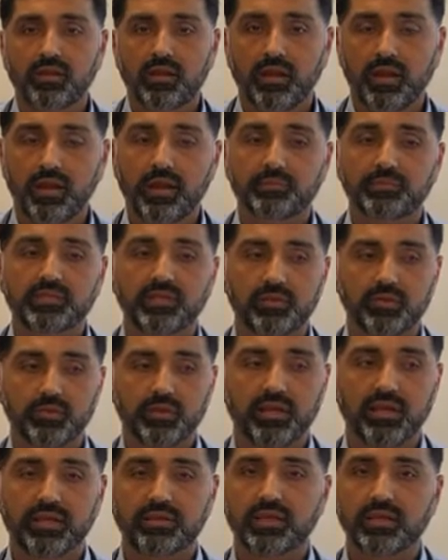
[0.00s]

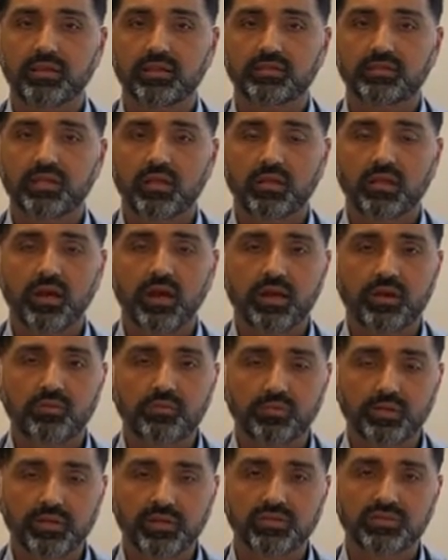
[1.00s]
Absolutely. I think there's a lot
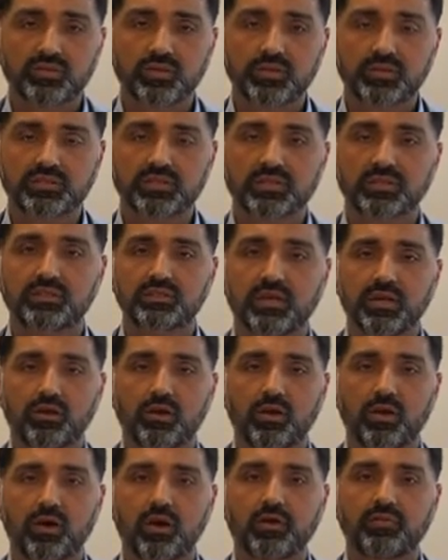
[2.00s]
of resources that
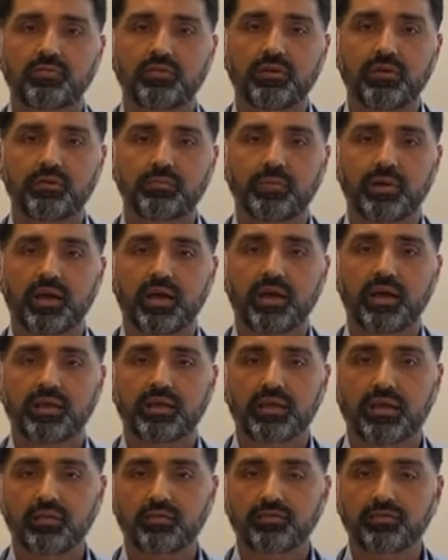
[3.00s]
are offered by
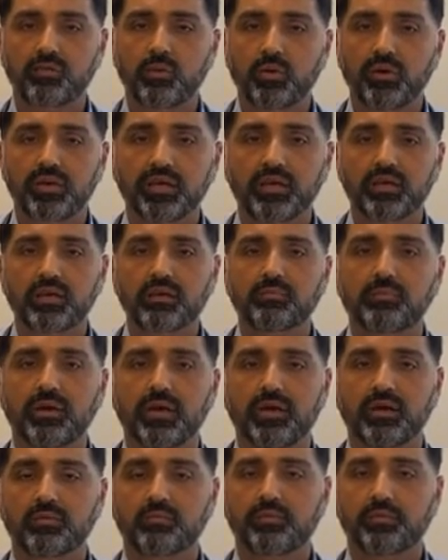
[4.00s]
California,
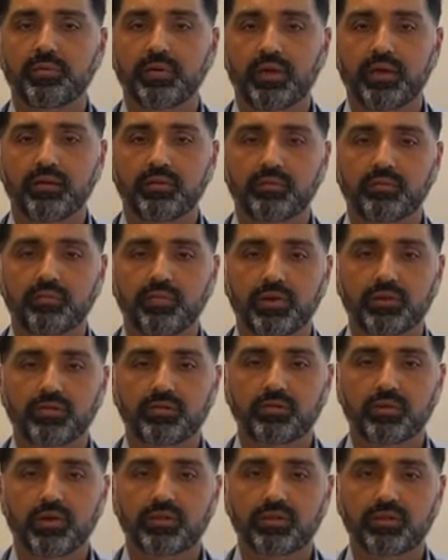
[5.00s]
by
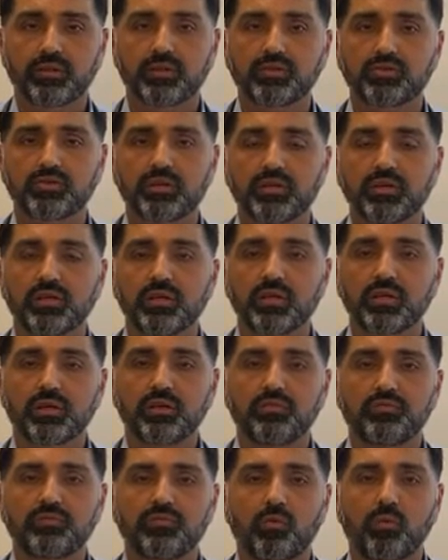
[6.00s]
throughout the country
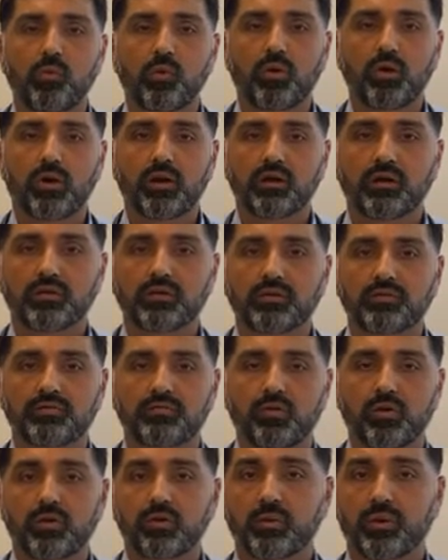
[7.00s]
for
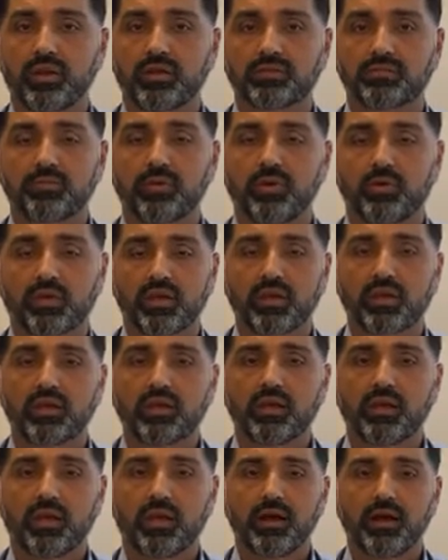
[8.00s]
quitting smoking.
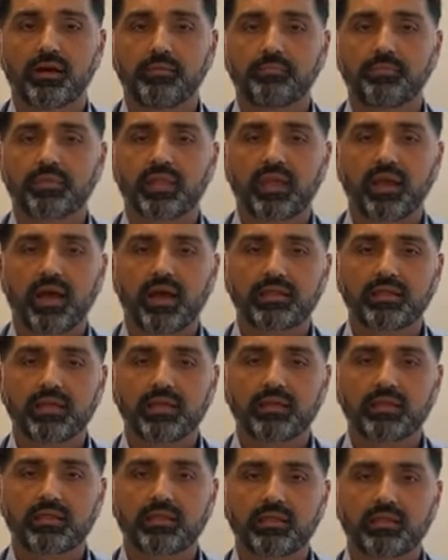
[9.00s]
I
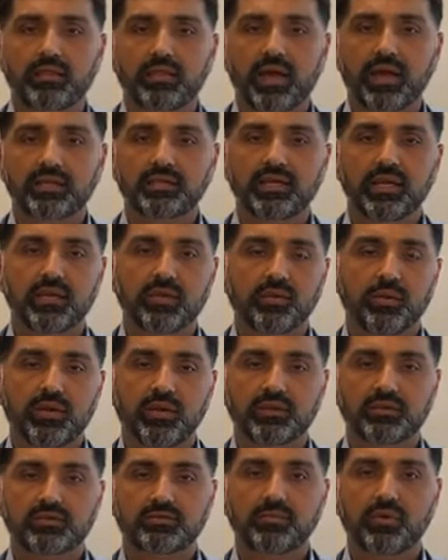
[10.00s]
think I take
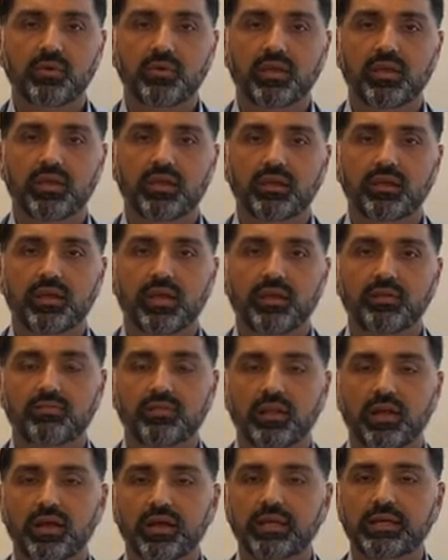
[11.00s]
quitting smoking kind of
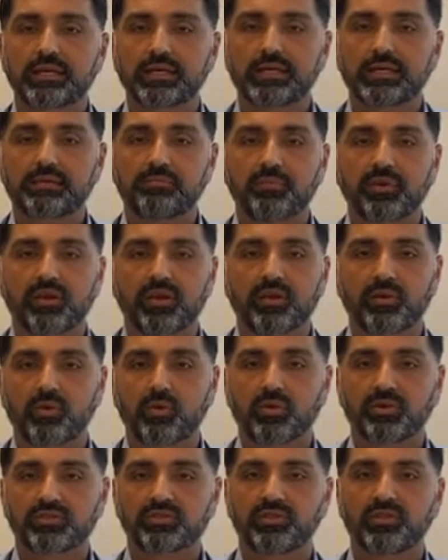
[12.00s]
like bringing a
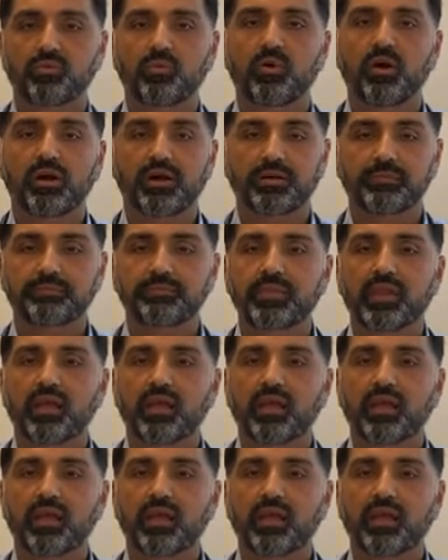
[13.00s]
horse to the water.